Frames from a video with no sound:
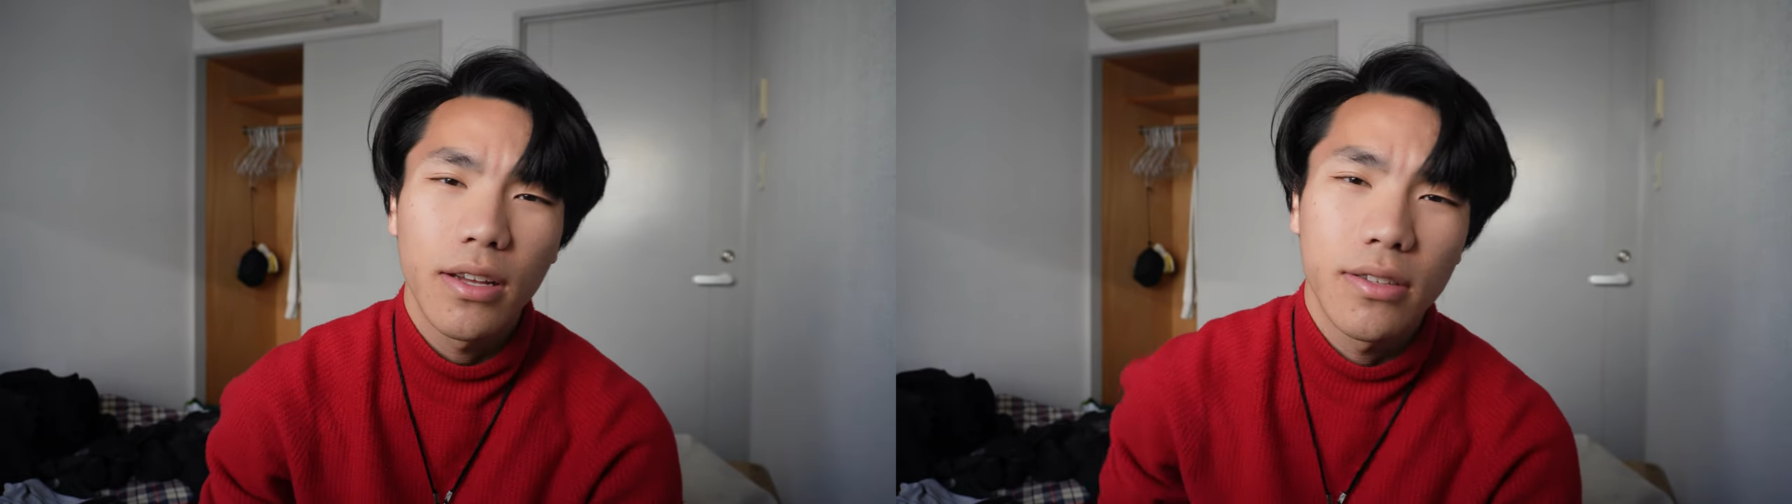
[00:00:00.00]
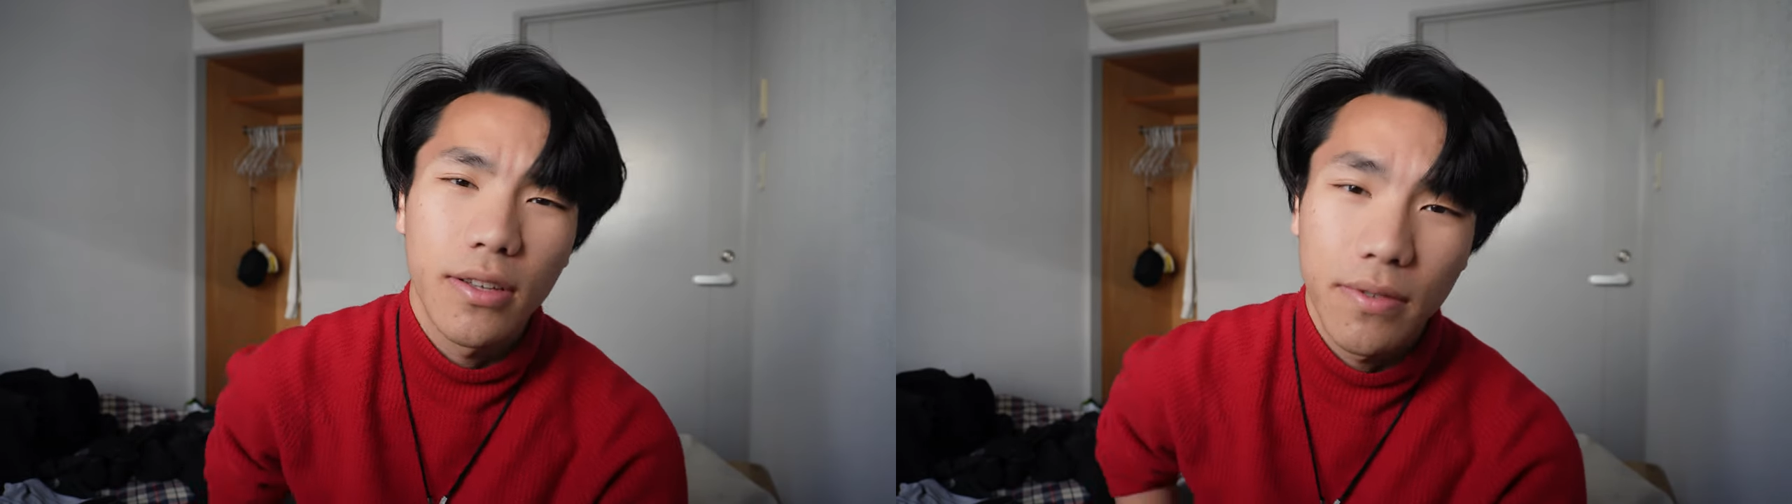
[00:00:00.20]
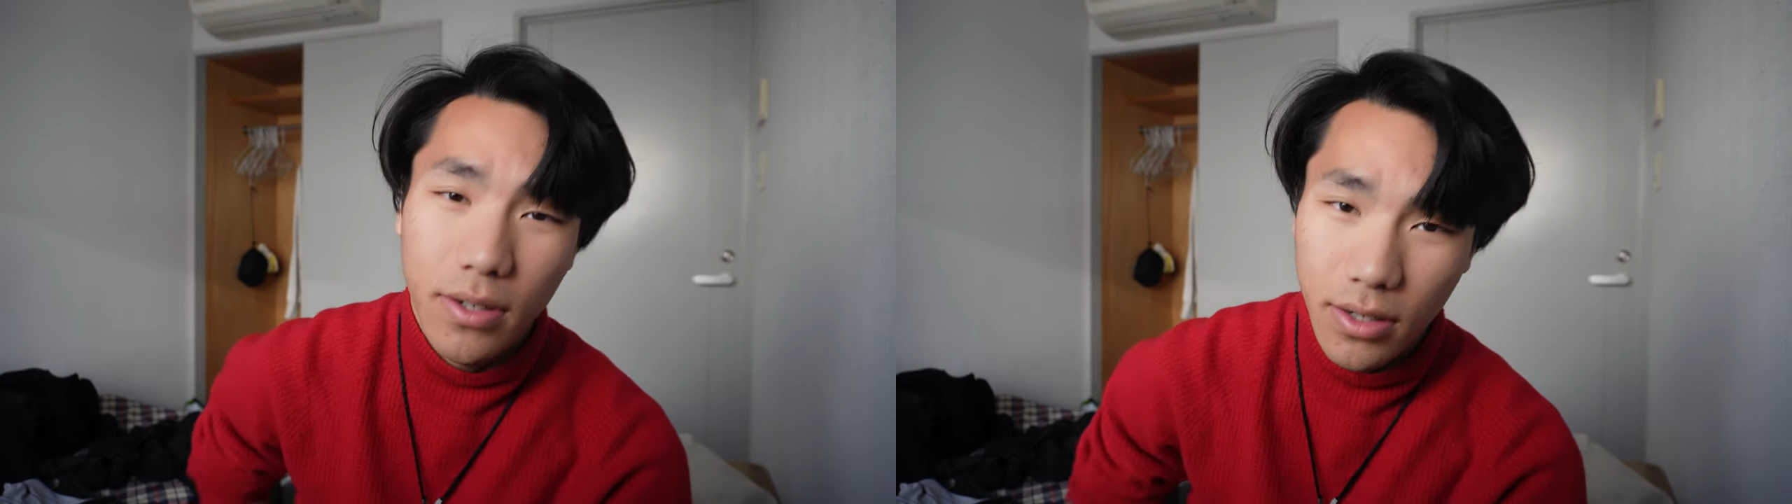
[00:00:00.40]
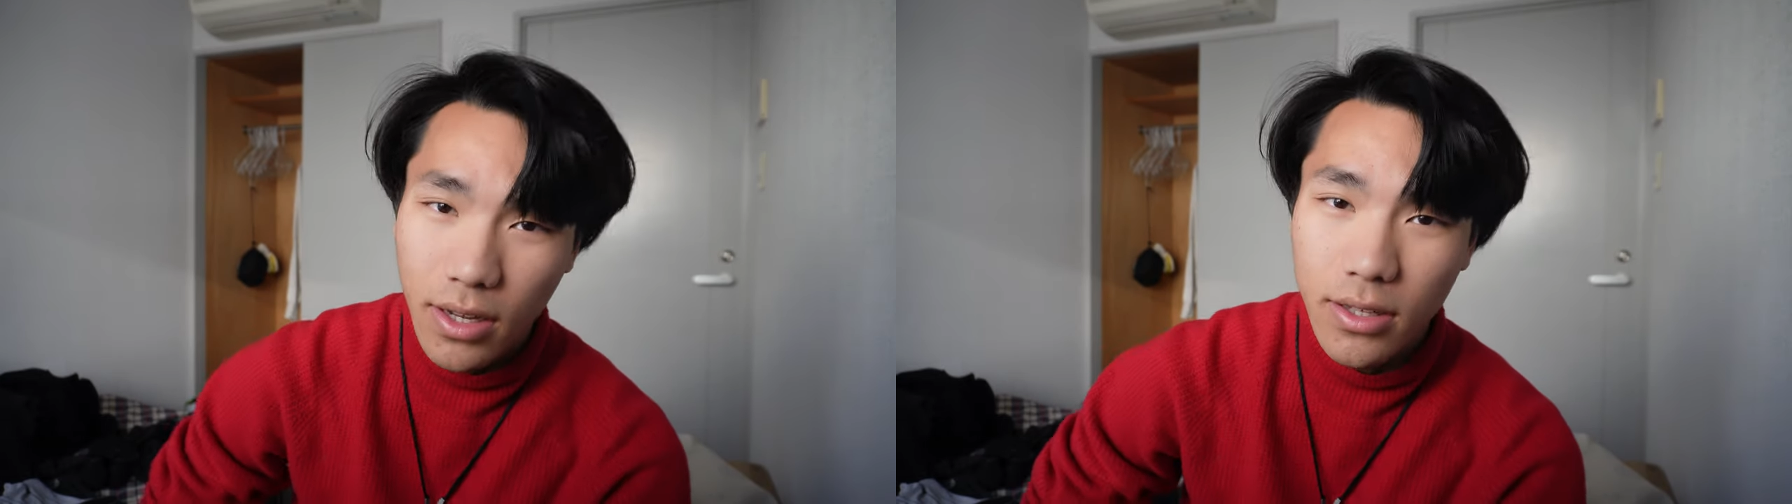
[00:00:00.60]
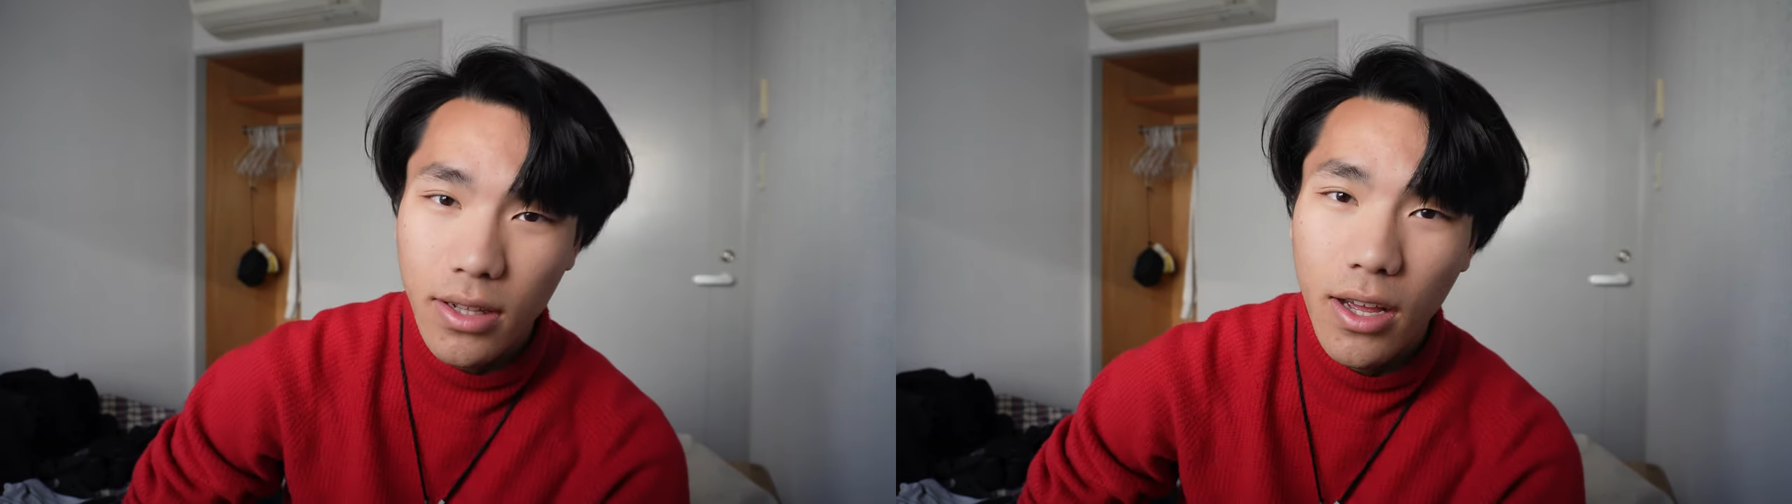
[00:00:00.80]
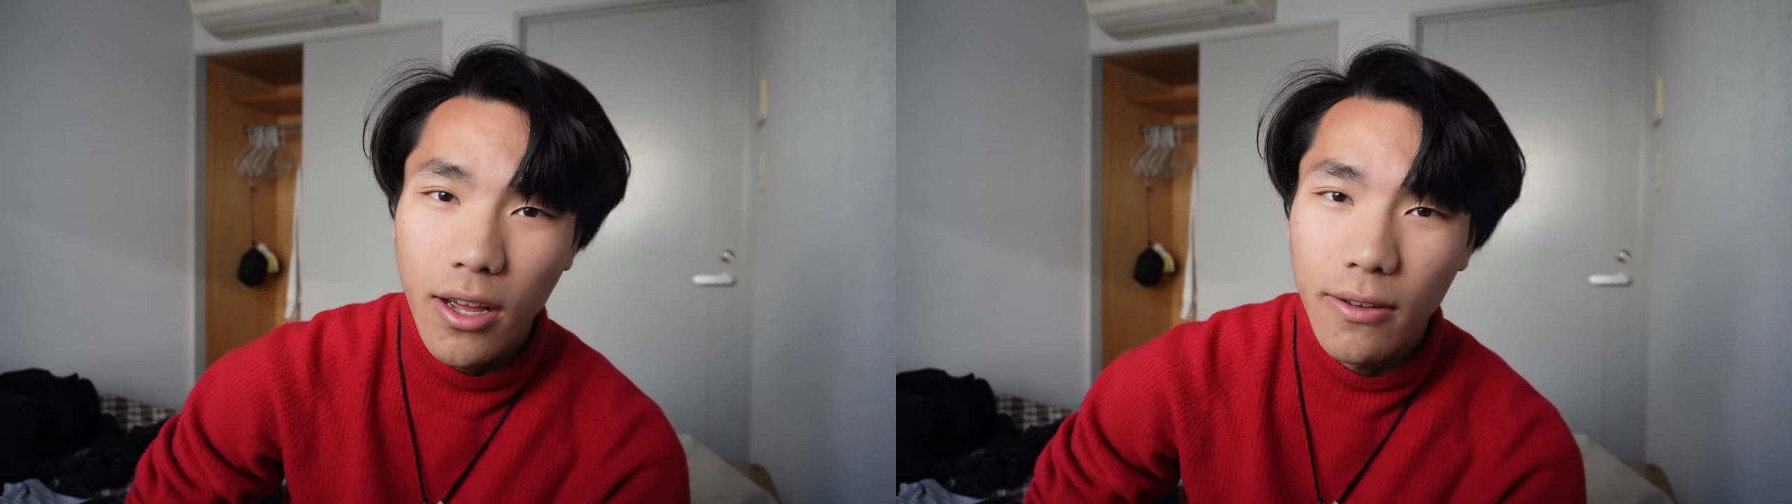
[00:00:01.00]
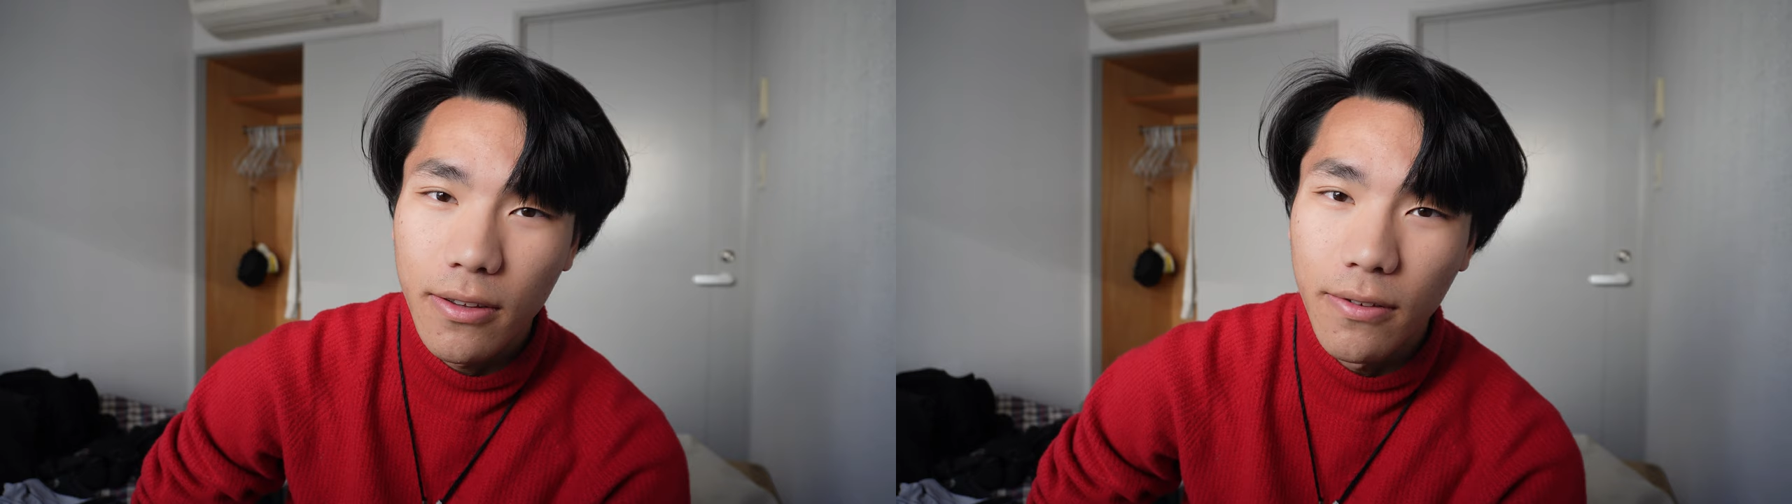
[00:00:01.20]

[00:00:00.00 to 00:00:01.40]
out stuff is going to cost a lot